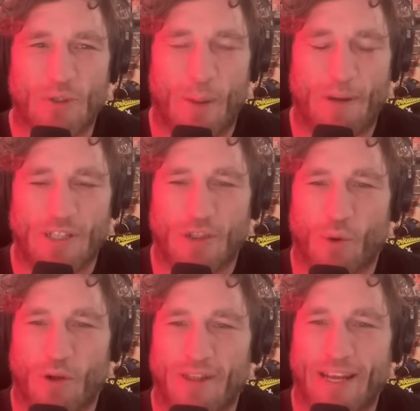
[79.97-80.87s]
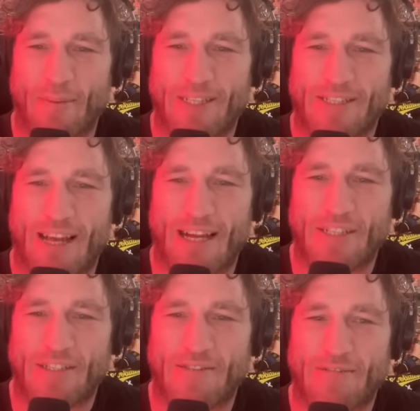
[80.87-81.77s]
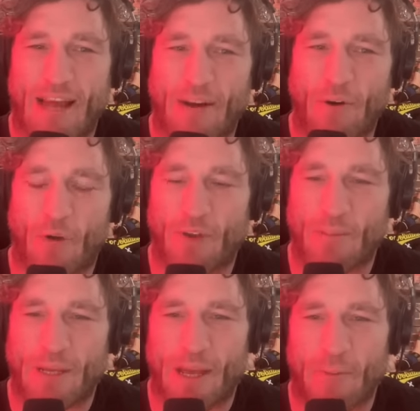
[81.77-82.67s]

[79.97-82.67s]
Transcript: a bunch of torn ligaments, I I don't know if he'd be